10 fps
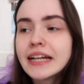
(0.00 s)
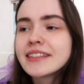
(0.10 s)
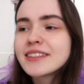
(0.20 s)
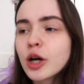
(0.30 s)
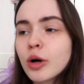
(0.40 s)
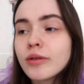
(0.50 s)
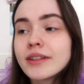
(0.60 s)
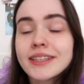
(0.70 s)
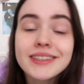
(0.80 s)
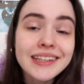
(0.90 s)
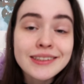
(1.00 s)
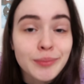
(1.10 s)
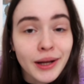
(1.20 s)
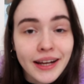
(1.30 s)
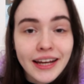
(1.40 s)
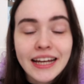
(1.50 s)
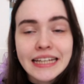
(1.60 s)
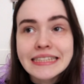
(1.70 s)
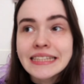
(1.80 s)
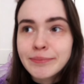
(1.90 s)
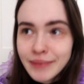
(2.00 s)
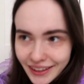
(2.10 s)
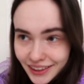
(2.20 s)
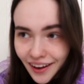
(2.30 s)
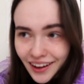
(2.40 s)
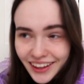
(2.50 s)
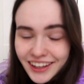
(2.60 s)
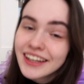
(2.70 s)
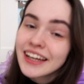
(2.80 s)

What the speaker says: So this next Monday is the Met Gala,